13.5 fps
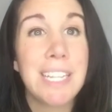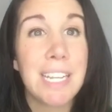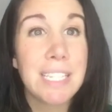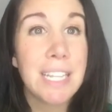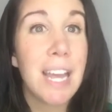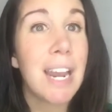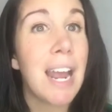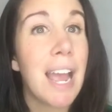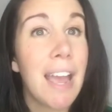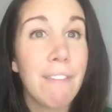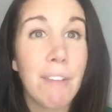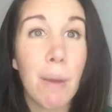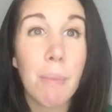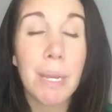Like I said, I
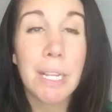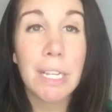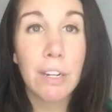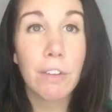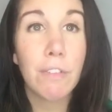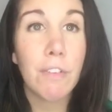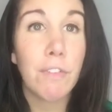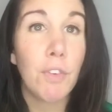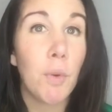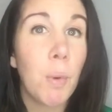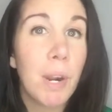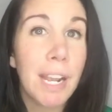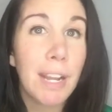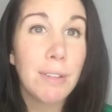have not been cleared for full
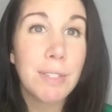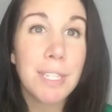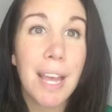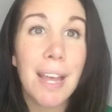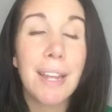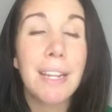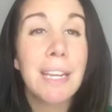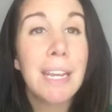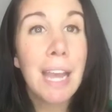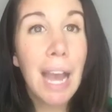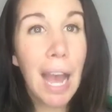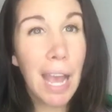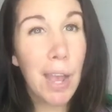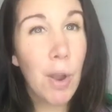workouts yet.
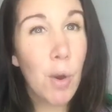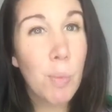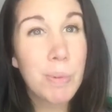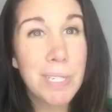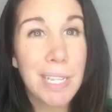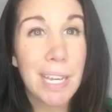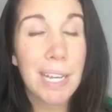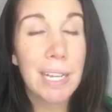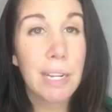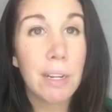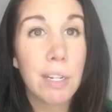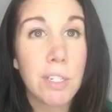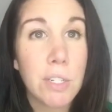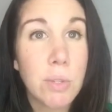I hope to get
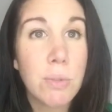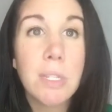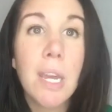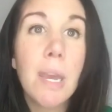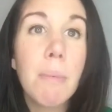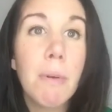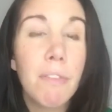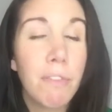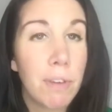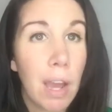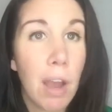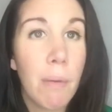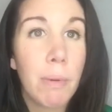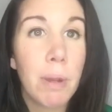cleared on Tuesday, but for
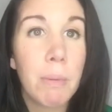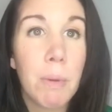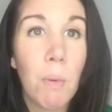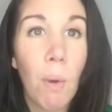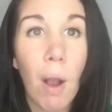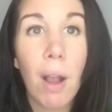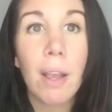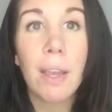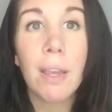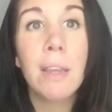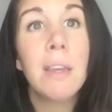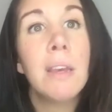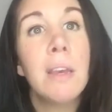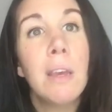now, I'm going to be
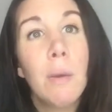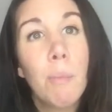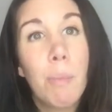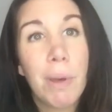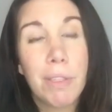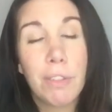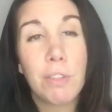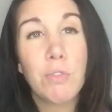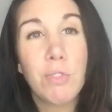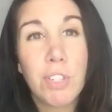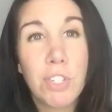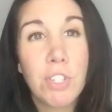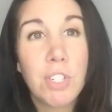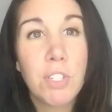walking. But the
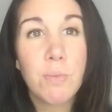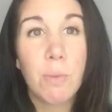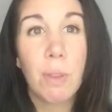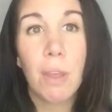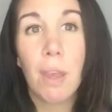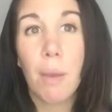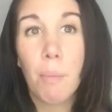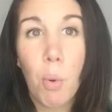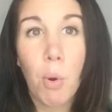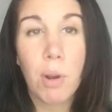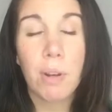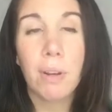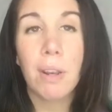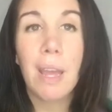nutrition is really
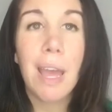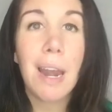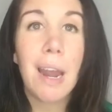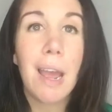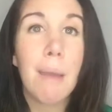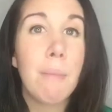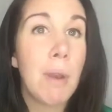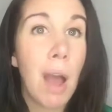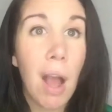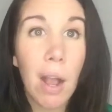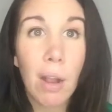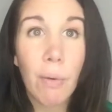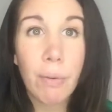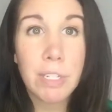important, and I'm
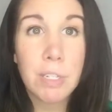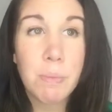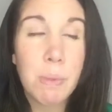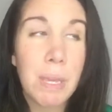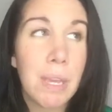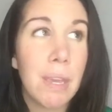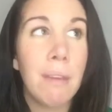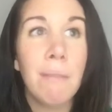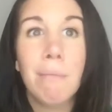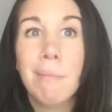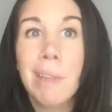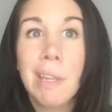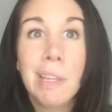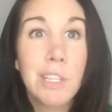not going to be
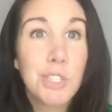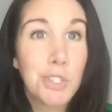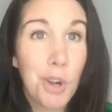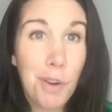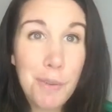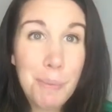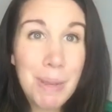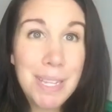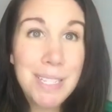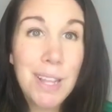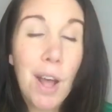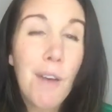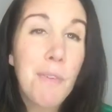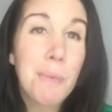starving
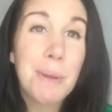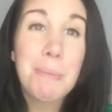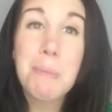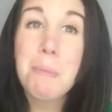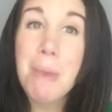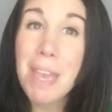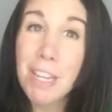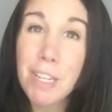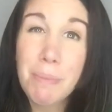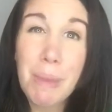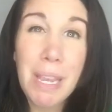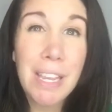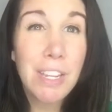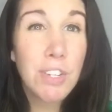myself. I'm going to be
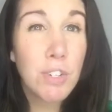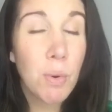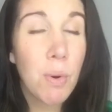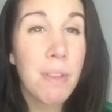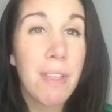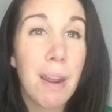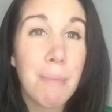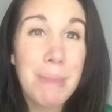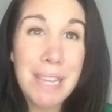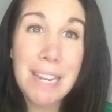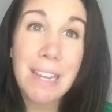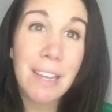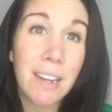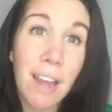making sure that I'm
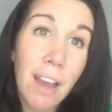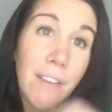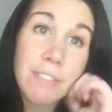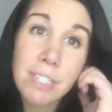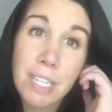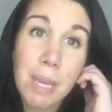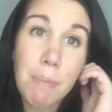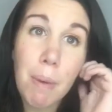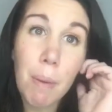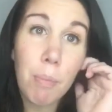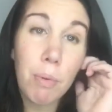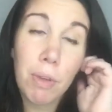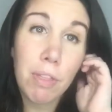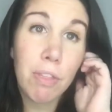eating enough to keep
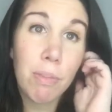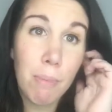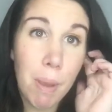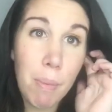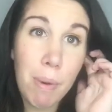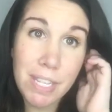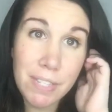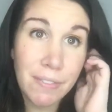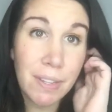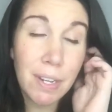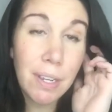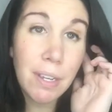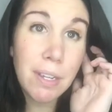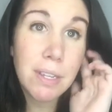up with my
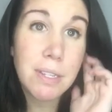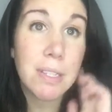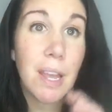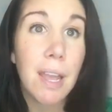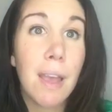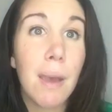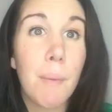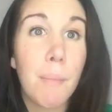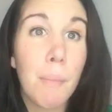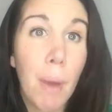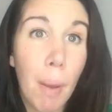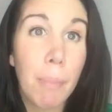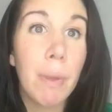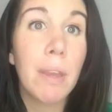breastfeeding, because I am
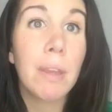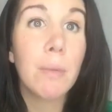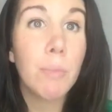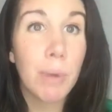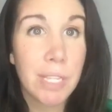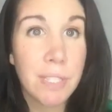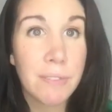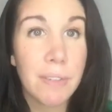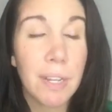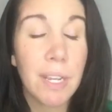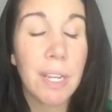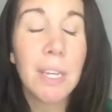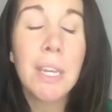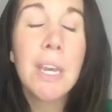pumping and
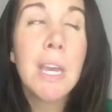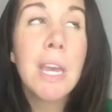breastfeeding.